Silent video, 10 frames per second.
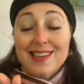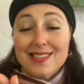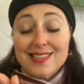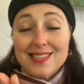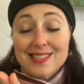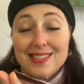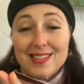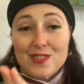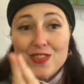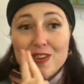a light at the end of the
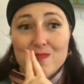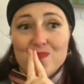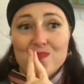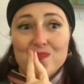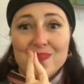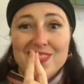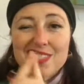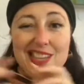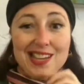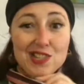tunnel, though.
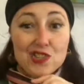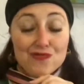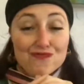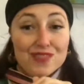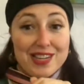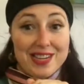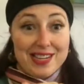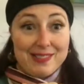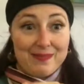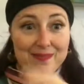Stage
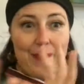three.